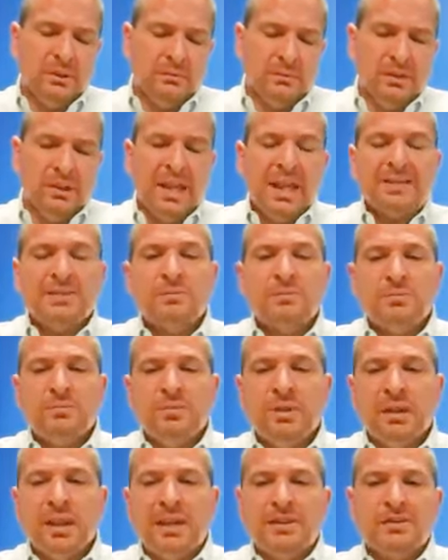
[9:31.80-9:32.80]
less
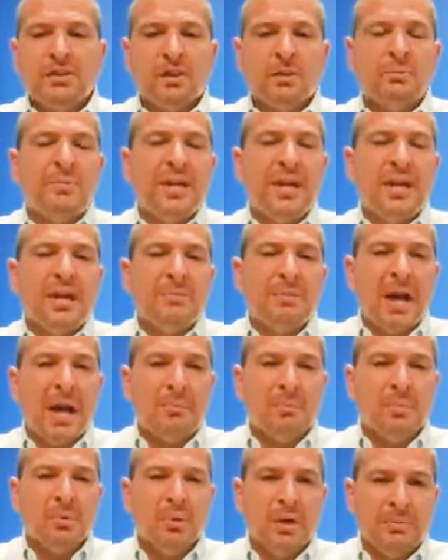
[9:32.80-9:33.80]
lesser P M I
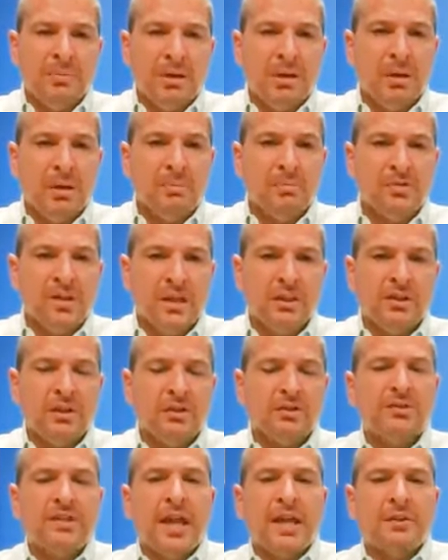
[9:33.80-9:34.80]
premiums than
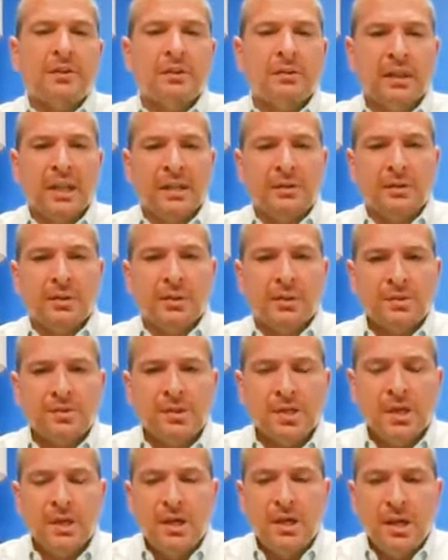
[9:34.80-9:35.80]
your standard
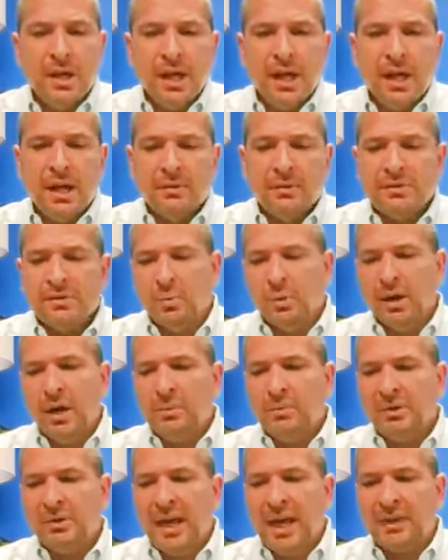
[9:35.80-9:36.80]
lenders. Uh, so we're
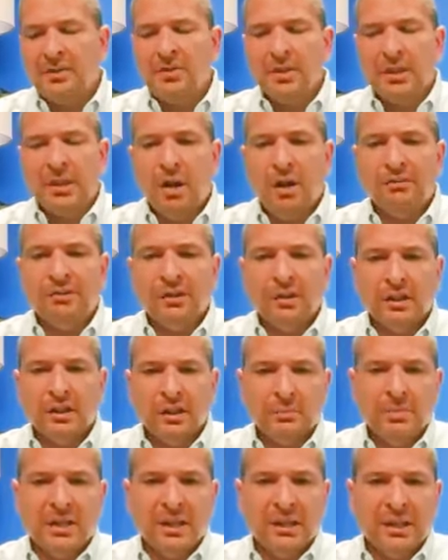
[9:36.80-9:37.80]
able to actually offer a
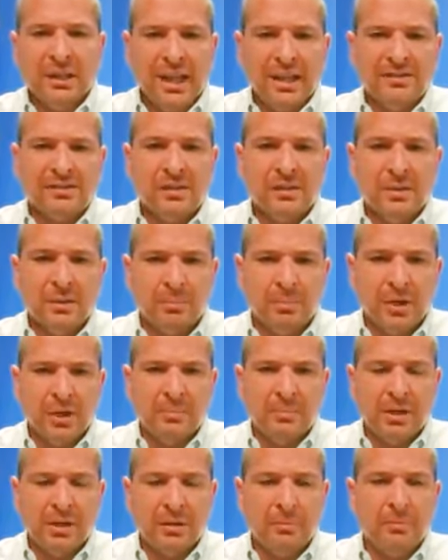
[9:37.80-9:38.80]
little bit less on the
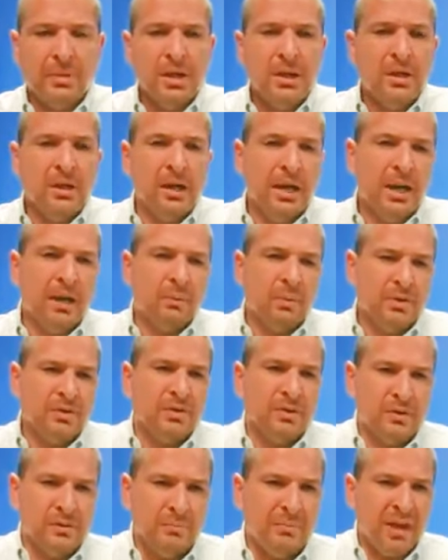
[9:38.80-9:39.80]
premium, uh, which
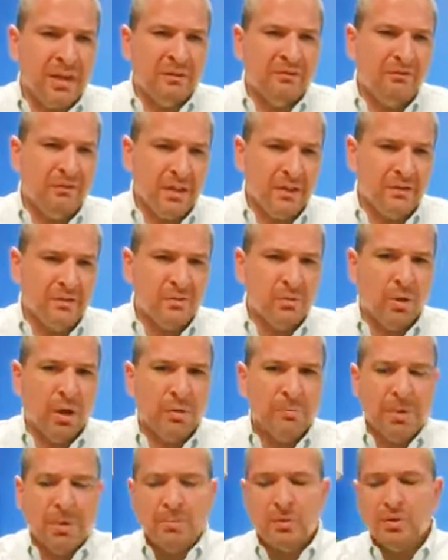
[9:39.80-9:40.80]
is a benefit to
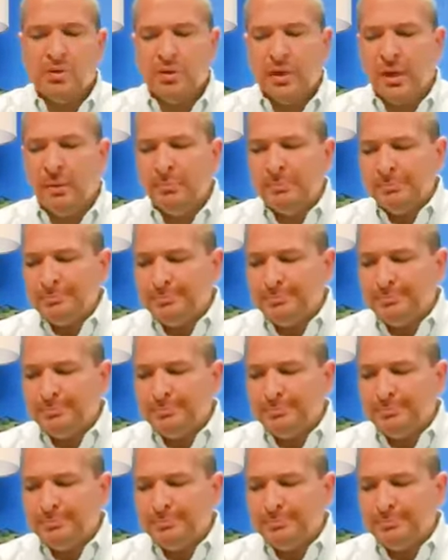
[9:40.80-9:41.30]
our membership.